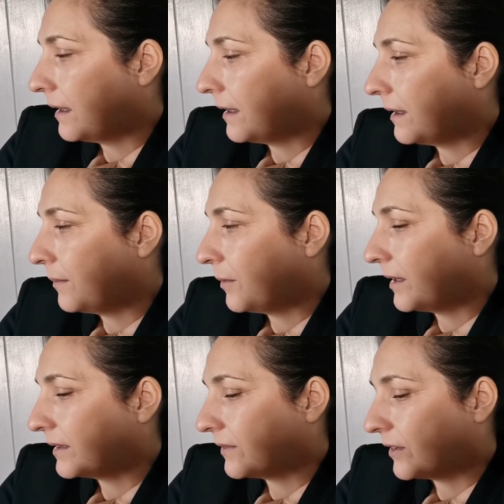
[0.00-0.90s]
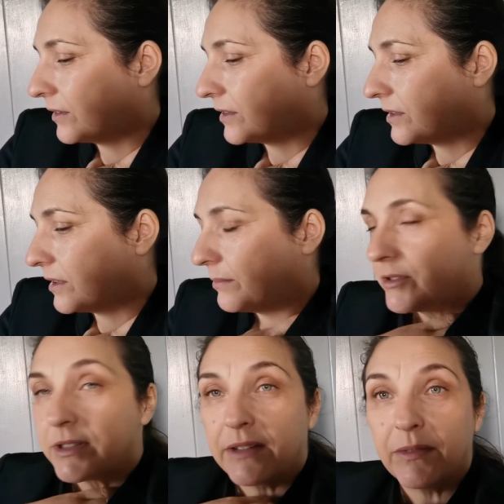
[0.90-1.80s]
what else have I got to do?
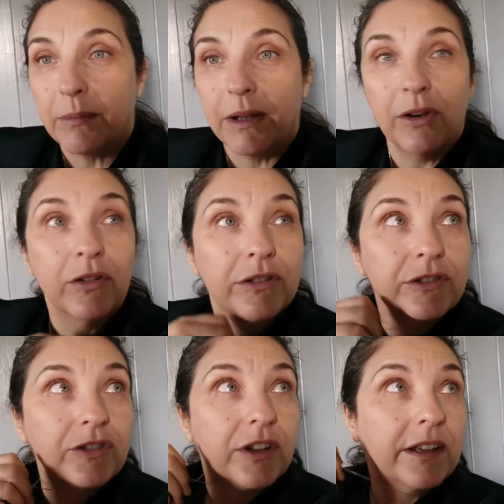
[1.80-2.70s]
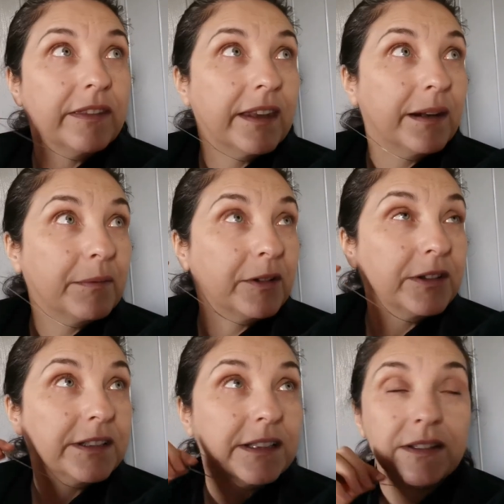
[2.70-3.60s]
I'm just having my lunch, and then I'm
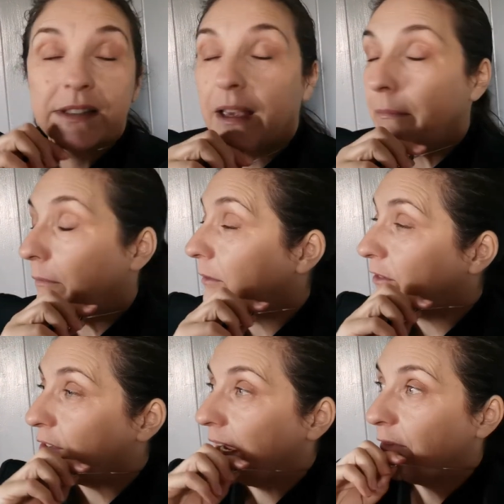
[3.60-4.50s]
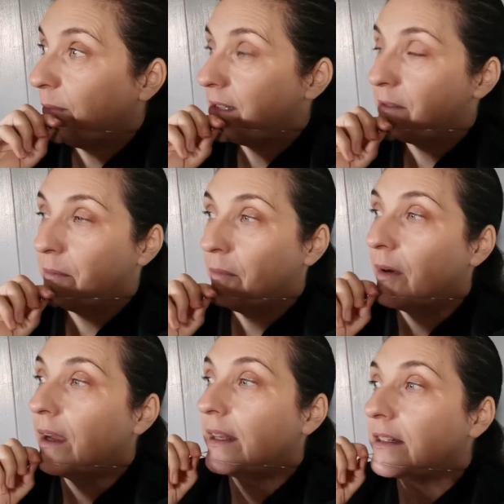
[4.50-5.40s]
going to see if Simon will drive me
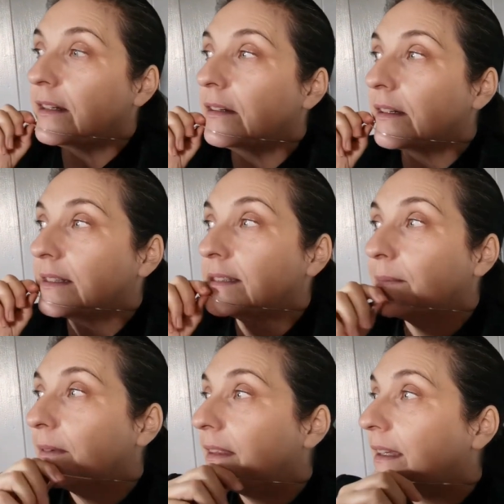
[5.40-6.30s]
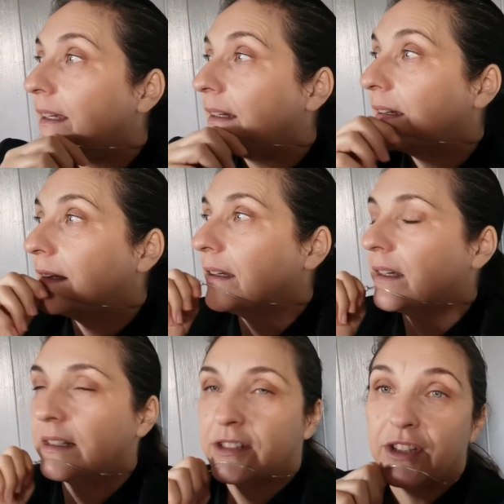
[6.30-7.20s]
somewhere to look at something.
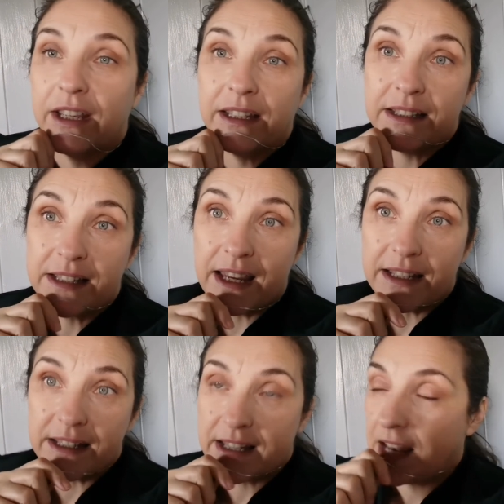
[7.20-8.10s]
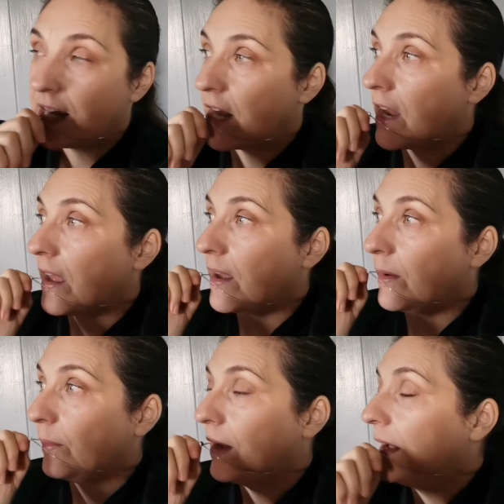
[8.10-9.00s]
And he's shaking his head and said
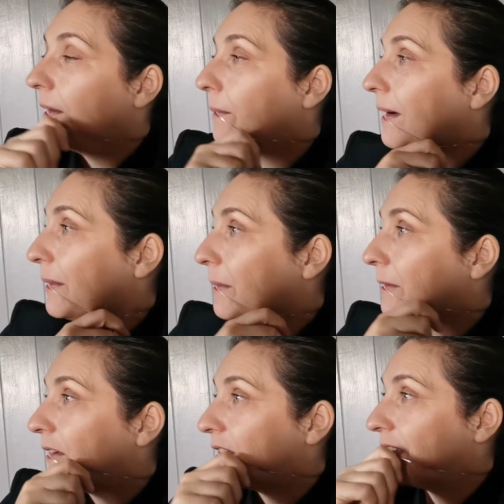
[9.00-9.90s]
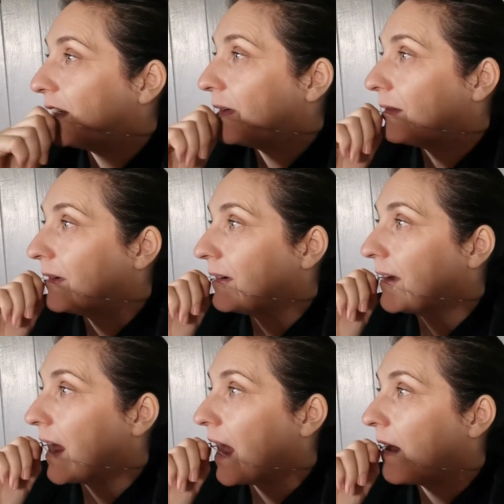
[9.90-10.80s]
no. Why, what we've got to do?
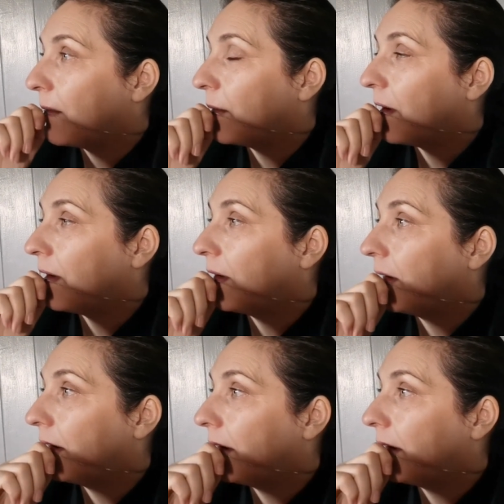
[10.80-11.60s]
What?